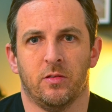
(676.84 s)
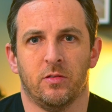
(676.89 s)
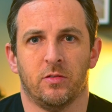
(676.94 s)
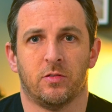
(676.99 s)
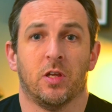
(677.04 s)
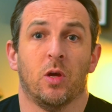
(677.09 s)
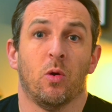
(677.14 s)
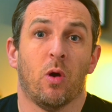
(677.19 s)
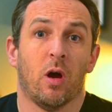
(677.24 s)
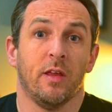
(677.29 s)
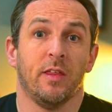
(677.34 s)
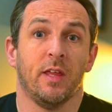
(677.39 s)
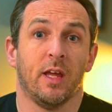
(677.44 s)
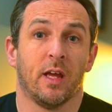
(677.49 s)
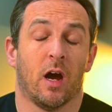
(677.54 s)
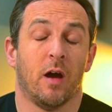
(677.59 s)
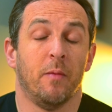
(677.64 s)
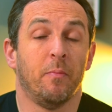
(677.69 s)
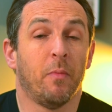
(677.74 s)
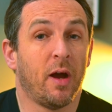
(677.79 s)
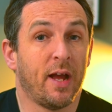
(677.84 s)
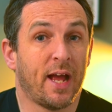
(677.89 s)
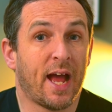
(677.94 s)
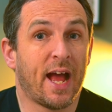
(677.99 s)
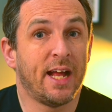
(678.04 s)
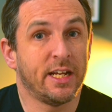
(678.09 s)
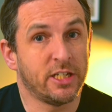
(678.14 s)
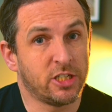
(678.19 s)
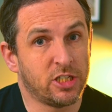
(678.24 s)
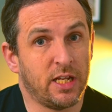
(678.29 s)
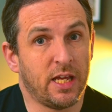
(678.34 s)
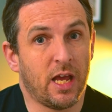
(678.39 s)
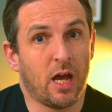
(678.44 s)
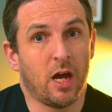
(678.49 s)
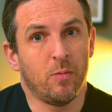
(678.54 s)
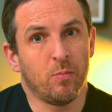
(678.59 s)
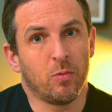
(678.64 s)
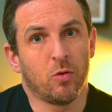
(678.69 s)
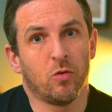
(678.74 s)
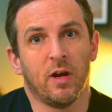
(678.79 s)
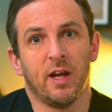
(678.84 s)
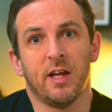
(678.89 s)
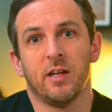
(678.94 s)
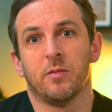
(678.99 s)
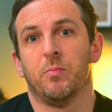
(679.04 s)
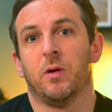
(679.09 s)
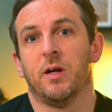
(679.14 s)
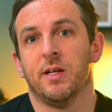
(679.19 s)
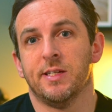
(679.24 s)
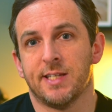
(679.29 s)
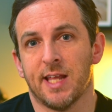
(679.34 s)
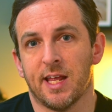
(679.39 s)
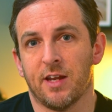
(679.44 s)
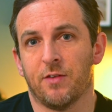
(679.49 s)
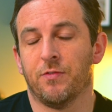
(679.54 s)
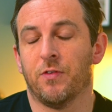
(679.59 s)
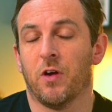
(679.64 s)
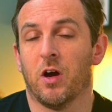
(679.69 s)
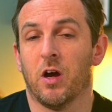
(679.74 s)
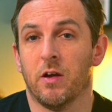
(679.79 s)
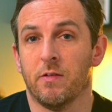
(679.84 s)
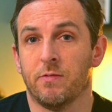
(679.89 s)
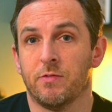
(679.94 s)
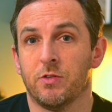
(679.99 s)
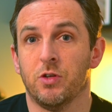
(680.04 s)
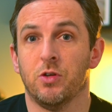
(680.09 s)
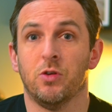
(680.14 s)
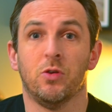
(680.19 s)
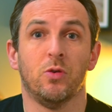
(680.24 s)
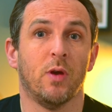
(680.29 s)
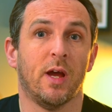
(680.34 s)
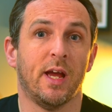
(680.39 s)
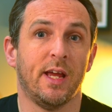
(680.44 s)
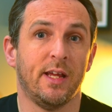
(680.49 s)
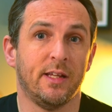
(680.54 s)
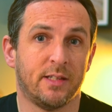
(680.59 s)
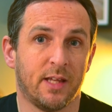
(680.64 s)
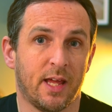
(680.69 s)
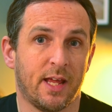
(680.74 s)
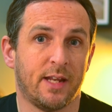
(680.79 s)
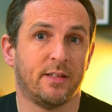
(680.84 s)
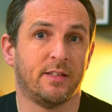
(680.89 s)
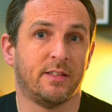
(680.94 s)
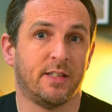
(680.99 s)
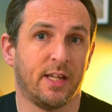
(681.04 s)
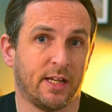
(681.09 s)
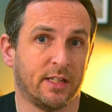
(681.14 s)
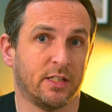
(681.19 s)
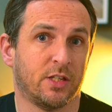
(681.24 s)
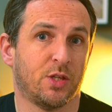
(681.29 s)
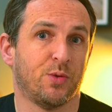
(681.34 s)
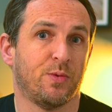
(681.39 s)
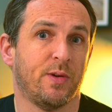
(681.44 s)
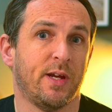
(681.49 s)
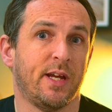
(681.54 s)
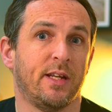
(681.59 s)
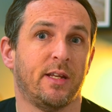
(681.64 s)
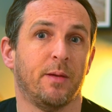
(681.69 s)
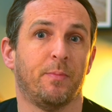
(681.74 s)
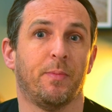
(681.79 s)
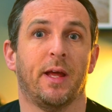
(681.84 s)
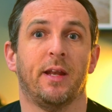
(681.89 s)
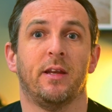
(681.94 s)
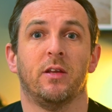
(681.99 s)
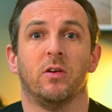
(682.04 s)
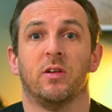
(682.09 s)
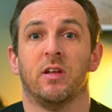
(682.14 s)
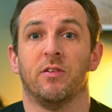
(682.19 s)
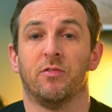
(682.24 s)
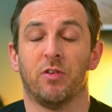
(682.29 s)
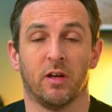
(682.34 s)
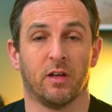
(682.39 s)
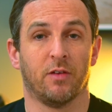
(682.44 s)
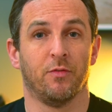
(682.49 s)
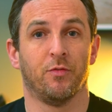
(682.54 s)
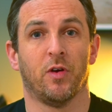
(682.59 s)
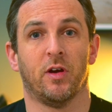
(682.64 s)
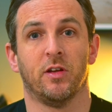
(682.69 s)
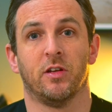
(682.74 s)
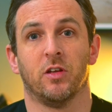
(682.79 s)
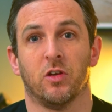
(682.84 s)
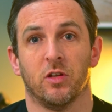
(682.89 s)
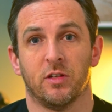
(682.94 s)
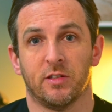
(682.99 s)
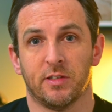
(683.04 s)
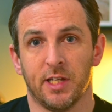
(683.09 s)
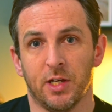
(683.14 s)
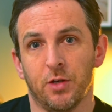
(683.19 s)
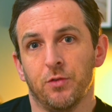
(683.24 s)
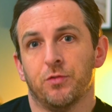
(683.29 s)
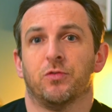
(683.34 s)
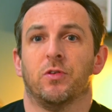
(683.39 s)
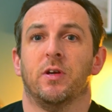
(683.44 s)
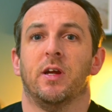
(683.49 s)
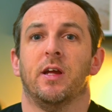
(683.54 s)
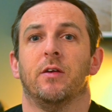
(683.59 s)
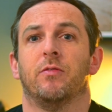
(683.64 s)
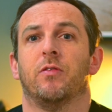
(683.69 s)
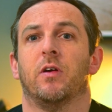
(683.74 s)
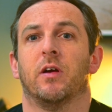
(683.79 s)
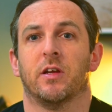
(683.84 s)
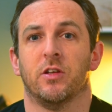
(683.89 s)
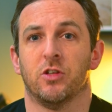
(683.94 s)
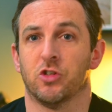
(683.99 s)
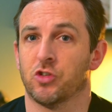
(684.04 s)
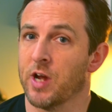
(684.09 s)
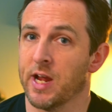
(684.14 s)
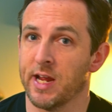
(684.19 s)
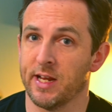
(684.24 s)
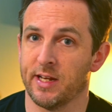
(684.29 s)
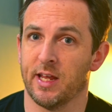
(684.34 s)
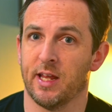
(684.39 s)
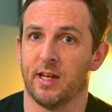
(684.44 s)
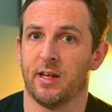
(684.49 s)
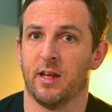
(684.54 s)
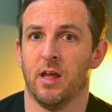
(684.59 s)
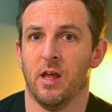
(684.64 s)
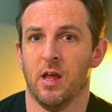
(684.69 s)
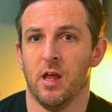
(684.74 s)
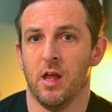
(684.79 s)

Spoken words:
So I think I might actually upgrade my Z5 to a Z6iii, depending on if I can find a good deal for it, if I can trade in